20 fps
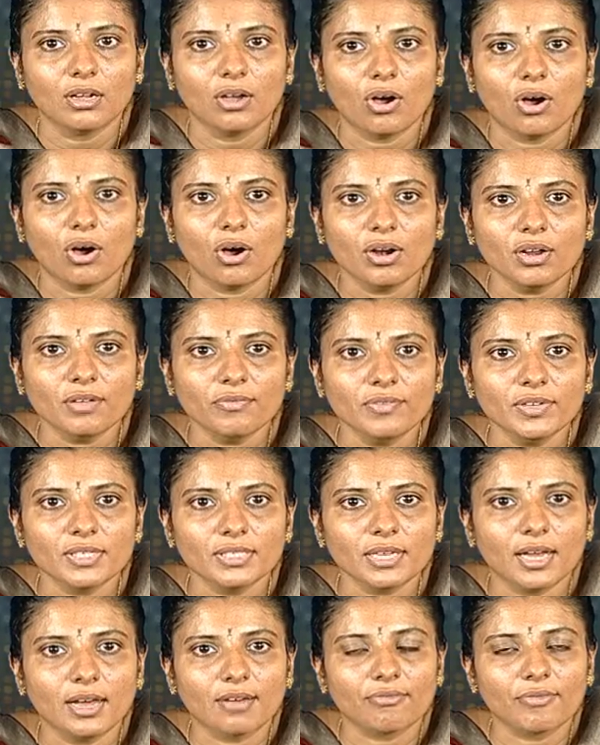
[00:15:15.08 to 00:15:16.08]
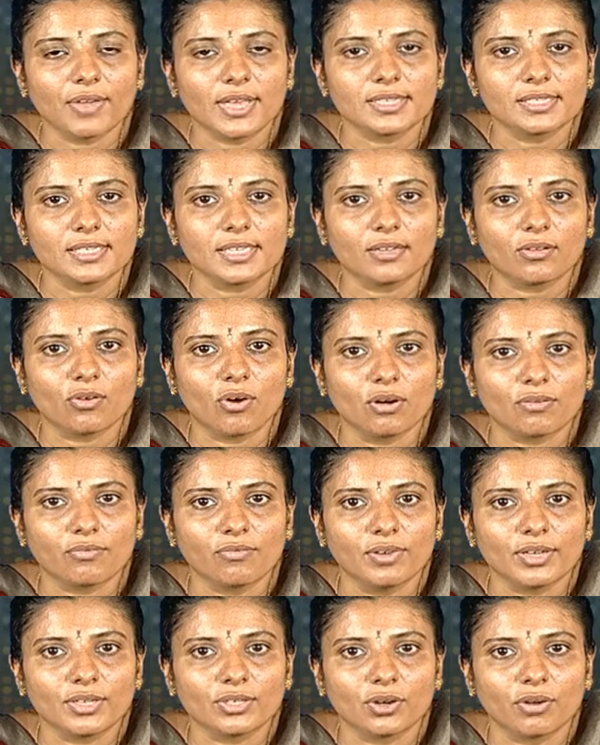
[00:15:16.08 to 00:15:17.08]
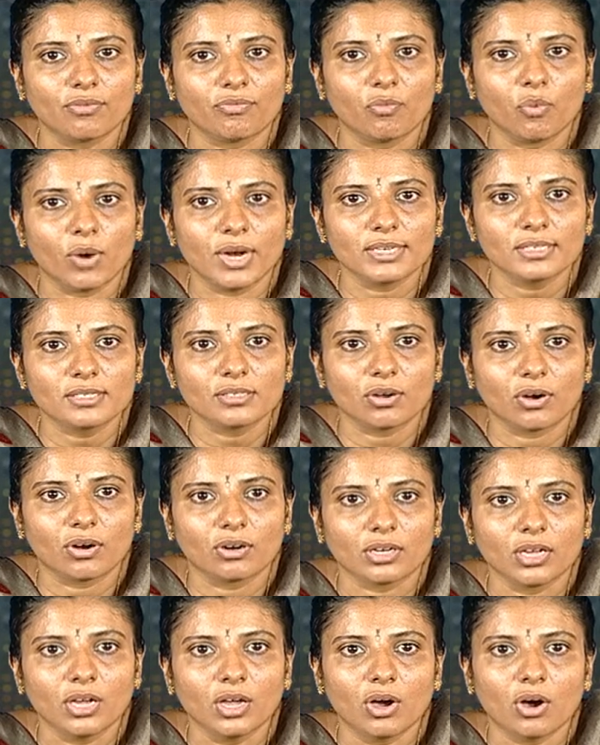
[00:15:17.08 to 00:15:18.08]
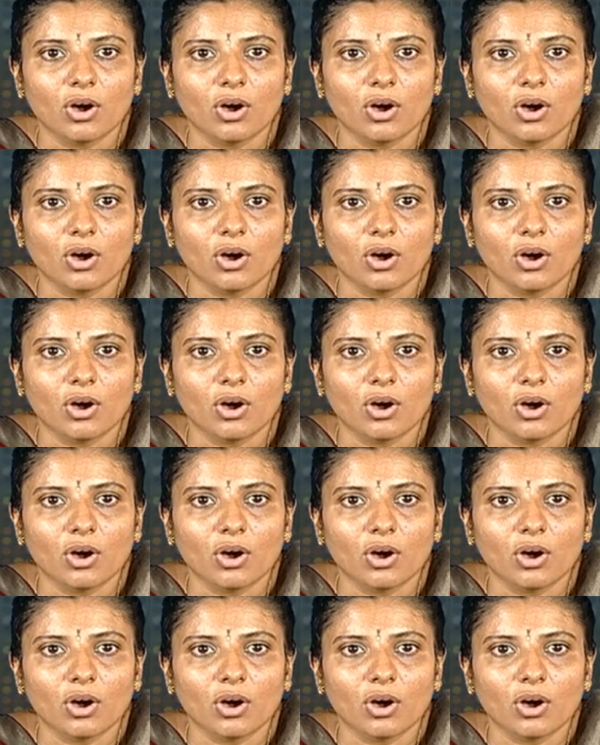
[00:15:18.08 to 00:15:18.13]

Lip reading: All of us are facing conflict of one sort